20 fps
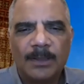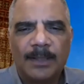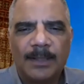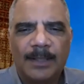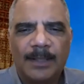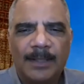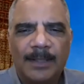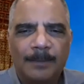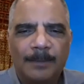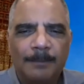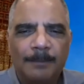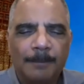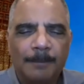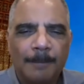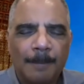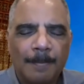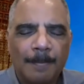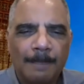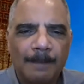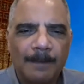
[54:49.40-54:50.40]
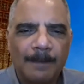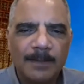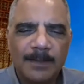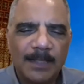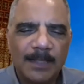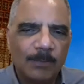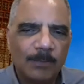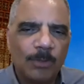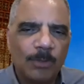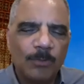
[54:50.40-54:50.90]
um, is
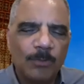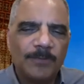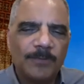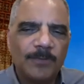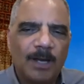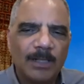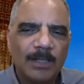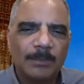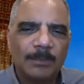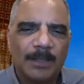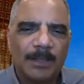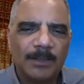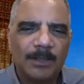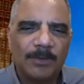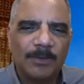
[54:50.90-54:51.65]
kind of what we've talked about.